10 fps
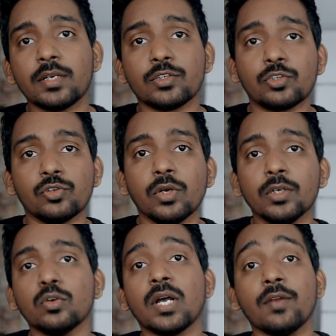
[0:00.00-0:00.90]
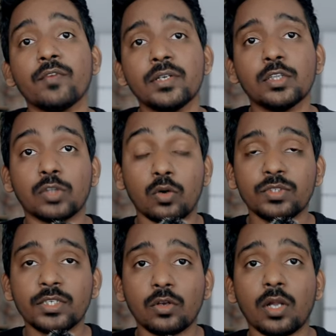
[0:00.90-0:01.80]
card issuer to convert the
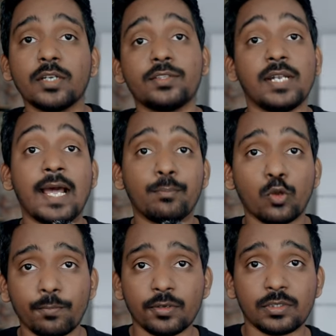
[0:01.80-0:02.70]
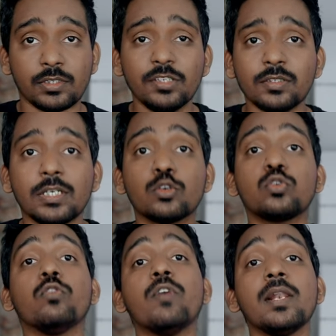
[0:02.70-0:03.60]
$1,000 laptop purchase into
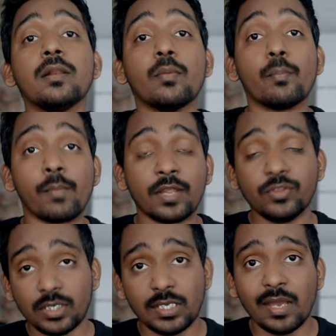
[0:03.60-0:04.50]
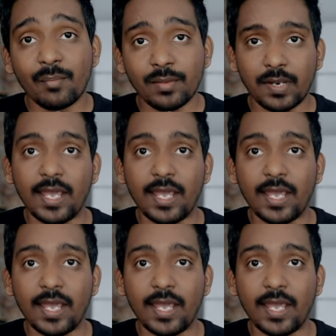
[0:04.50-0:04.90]
12-month EMI